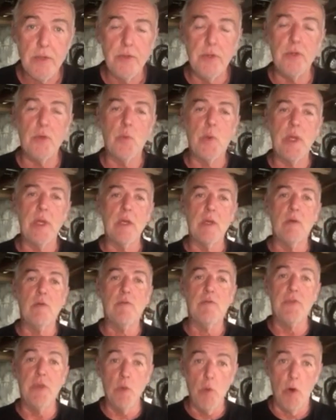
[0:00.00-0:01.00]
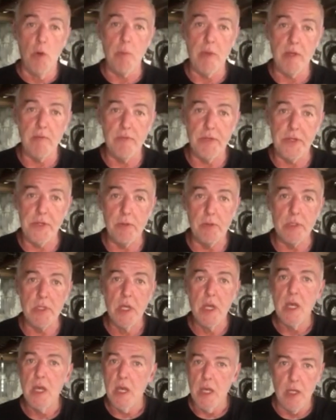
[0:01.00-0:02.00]
that the way you view all my videos
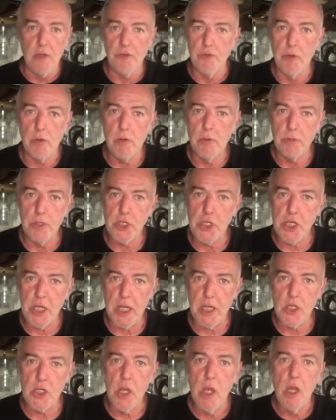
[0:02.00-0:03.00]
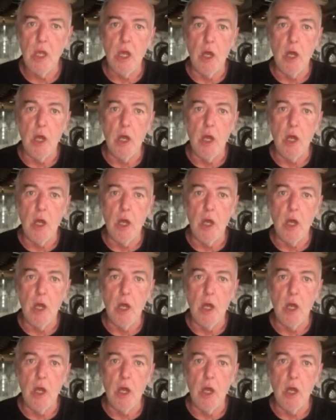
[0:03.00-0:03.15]
is not going to change.